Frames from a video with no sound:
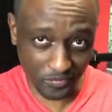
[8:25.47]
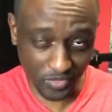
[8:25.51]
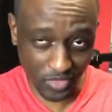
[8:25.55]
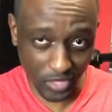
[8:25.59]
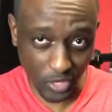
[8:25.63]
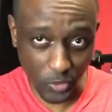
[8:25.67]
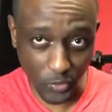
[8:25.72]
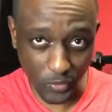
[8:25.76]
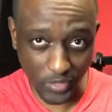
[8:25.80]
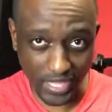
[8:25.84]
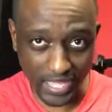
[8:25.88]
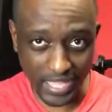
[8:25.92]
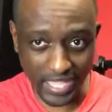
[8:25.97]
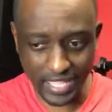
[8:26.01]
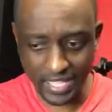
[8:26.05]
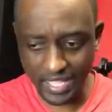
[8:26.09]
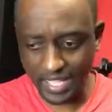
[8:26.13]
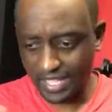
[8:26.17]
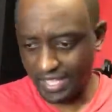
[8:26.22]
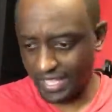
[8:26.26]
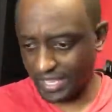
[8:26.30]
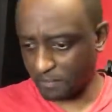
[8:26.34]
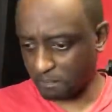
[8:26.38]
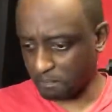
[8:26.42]
Okay?
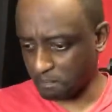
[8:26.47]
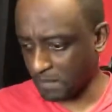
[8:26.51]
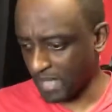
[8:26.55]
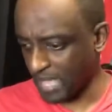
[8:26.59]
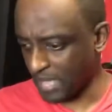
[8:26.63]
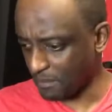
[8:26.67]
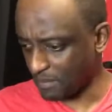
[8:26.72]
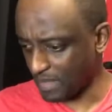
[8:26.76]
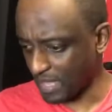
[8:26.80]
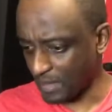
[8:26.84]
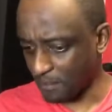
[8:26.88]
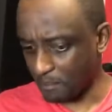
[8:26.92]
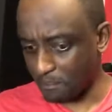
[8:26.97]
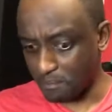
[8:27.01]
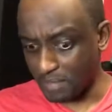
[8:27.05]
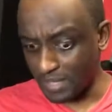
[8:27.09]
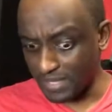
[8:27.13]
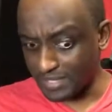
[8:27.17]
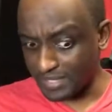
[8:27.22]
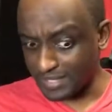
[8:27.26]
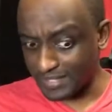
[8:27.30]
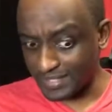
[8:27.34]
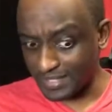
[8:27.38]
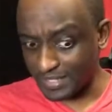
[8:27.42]
It may be a
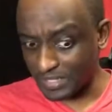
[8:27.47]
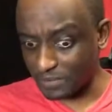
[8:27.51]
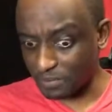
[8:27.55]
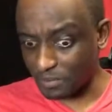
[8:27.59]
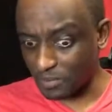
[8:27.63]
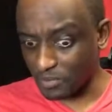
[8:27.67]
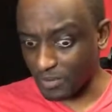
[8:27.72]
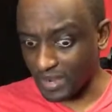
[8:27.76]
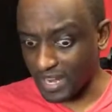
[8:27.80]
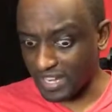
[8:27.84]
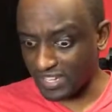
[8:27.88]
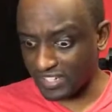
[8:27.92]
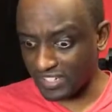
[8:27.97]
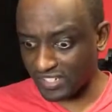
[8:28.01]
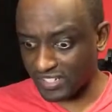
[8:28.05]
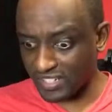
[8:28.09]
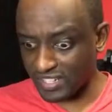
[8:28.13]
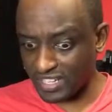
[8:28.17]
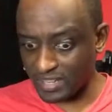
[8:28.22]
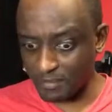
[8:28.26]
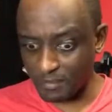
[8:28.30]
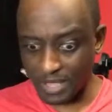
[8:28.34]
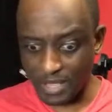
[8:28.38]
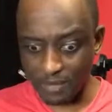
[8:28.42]
business
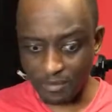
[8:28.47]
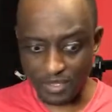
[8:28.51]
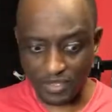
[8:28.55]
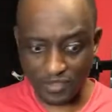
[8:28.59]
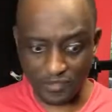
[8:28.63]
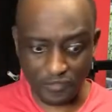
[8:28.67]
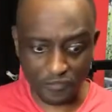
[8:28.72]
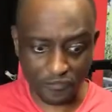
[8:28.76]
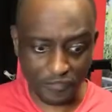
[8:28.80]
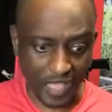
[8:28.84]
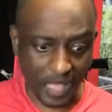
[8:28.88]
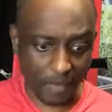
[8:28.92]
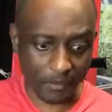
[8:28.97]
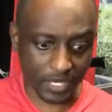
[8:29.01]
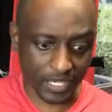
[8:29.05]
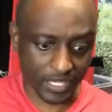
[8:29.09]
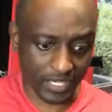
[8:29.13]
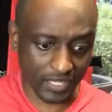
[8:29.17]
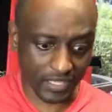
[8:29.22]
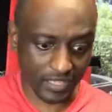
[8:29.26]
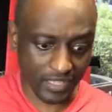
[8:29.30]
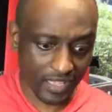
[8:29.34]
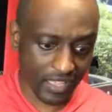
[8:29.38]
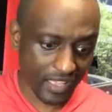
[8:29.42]
inspiration, it may be a
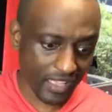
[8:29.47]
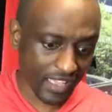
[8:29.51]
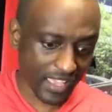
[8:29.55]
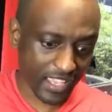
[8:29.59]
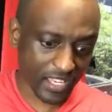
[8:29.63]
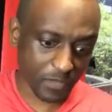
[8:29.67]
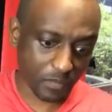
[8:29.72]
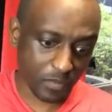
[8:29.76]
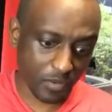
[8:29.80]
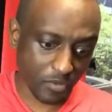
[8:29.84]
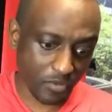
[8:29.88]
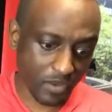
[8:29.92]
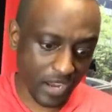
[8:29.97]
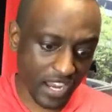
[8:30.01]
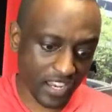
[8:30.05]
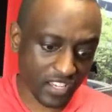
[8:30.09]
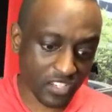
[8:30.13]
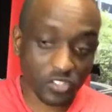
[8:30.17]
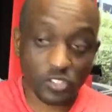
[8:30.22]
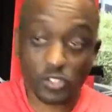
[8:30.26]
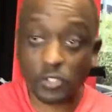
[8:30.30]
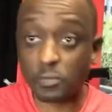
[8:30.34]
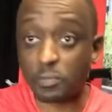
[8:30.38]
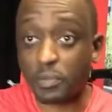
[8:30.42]
family
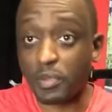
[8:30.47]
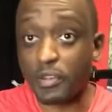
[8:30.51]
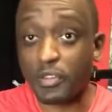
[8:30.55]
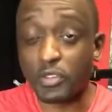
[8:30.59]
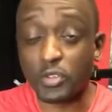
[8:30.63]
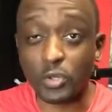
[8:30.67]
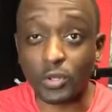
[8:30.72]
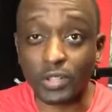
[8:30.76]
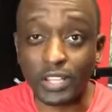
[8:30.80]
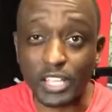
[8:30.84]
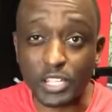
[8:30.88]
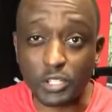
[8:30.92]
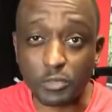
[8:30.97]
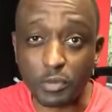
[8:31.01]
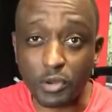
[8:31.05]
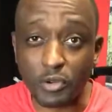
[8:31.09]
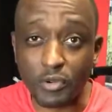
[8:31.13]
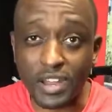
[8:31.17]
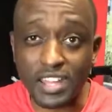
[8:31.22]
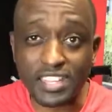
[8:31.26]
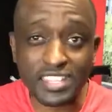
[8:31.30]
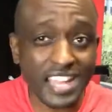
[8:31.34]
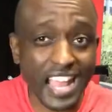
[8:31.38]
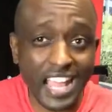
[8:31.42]
inspiration, spiritual
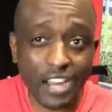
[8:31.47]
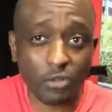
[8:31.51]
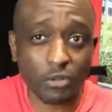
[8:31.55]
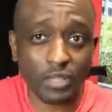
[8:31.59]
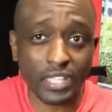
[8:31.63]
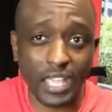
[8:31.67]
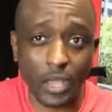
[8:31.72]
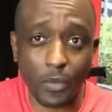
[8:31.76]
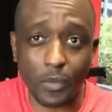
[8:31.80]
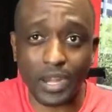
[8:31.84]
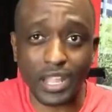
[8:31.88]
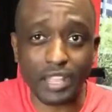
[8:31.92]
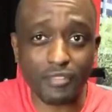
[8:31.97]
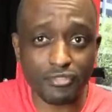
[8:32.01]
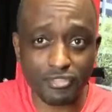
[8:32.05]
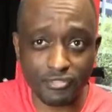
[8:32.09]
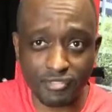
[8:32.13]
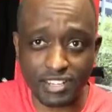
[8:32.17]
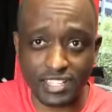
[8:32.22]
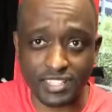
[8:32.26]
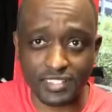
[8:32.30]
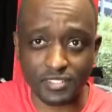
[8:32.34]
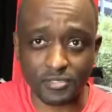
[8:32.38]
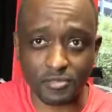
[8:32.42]
inspiration, I don't care, whatever it
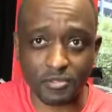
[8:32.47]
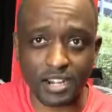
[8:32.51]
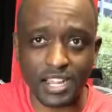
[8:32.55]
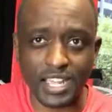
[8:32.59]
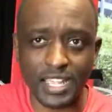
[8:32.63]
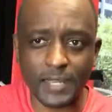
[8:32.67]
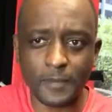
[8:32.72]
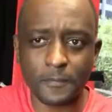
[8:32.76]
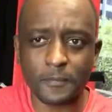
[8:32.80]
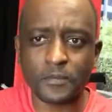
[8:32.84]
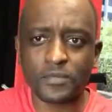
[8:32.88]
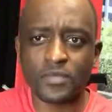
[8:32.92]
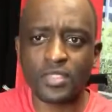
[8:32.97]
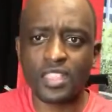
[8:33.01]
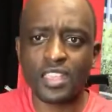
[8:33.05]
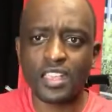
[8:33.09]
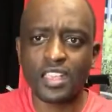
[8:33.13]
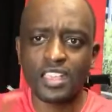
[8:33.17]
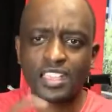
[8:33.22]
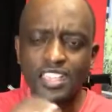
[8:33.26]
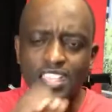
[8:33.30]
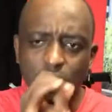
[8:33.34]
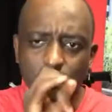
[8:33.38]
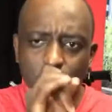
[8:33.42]
is, right?
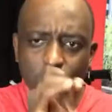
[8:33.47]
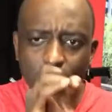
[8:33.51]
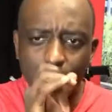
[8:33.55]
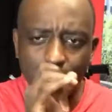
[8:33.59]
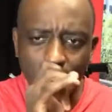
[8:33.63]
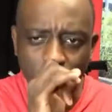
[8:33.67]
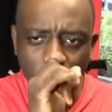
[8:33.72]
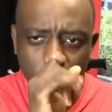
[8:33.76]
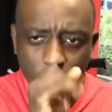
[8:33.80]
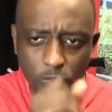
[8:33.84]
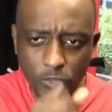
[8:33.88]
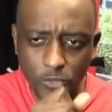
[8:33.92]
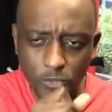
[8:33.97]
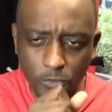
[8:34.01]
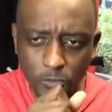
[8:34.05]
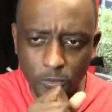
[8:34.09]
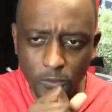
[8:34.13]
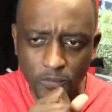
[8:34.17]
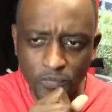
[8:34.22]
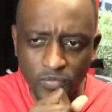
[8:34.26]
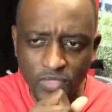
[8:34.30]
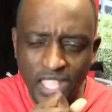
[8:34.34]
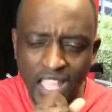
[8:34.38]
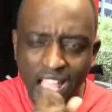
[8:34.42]
Here's what I want you to do.
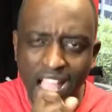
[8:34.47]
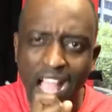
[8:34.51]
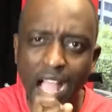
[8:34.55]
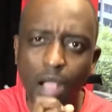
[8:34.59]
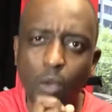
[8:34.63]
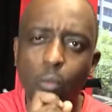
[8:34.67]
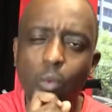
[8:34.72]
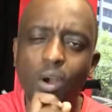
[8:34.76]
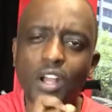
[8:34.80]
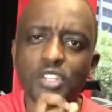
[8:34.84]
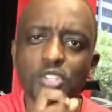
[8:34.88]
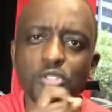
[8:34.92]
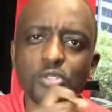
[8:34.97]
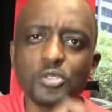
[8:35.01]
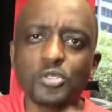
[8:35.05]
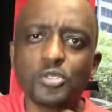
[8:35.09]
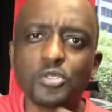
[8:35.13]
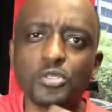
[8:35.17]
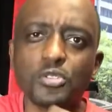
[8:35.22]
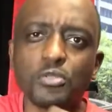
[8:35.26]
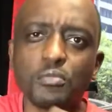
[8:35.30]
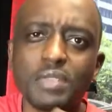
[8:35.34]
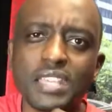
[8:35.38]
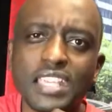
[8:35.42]
I want you
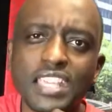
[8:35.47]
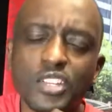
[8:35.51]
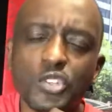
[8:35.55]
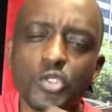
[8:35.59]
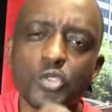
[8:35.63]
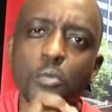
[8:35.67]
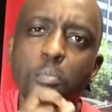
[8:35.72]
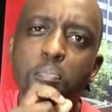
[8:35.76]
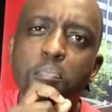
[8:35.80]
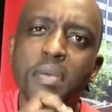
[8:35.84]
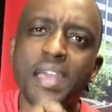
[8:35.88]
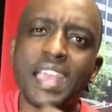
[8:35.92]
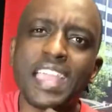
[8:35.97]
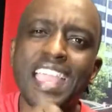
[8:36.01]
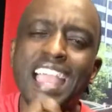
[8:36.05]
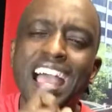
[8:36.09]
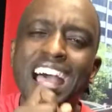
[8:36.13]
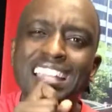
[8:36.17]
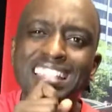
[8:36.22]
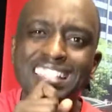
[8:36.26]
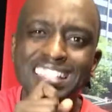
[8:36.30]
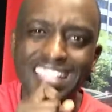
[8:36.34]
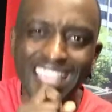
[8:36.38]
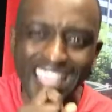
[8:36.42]
to begin to pay
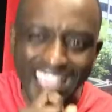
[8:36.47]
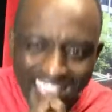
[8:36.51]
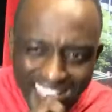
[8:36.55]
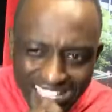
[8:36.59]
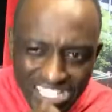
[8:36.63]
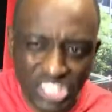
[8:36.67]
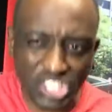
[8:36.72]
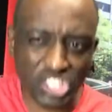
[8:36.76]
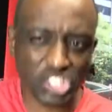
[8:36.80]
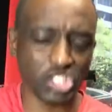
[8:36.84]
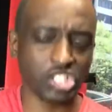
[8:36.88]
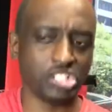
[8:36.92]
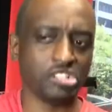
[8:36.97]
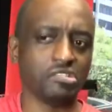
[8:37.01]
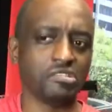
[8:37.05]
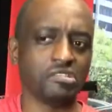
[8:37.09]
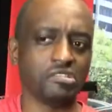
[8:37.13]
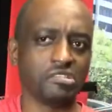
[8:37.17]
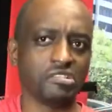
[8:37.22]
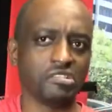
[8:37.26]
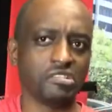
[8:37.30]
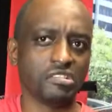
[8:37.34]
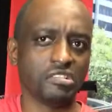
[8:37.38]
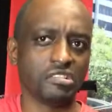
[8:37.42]
attention
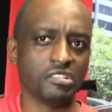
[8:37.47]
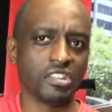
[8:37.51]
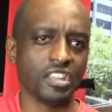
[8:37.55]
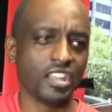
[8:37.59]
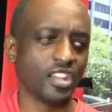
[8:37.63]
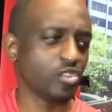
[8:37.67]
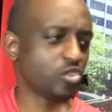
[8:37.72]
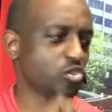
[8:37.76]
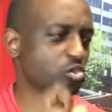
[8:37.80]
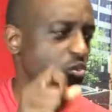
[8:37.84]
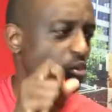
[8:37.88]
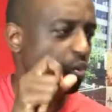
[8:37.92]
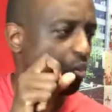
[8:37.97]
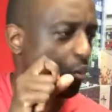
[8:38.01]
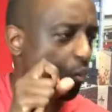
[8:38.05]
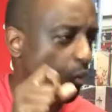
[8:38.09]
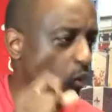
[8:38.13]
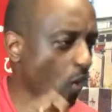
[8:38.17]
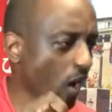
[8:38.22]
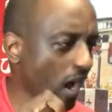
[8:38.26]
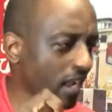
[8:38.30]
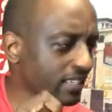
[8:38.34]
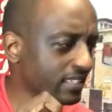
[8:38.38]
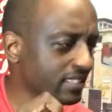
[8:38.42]
to
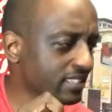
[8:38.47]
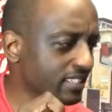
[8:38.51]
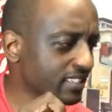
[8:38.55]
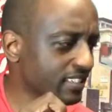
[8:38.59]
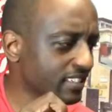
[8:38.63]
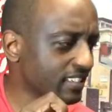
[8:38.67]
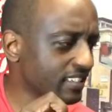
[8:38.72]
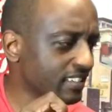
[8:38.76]
what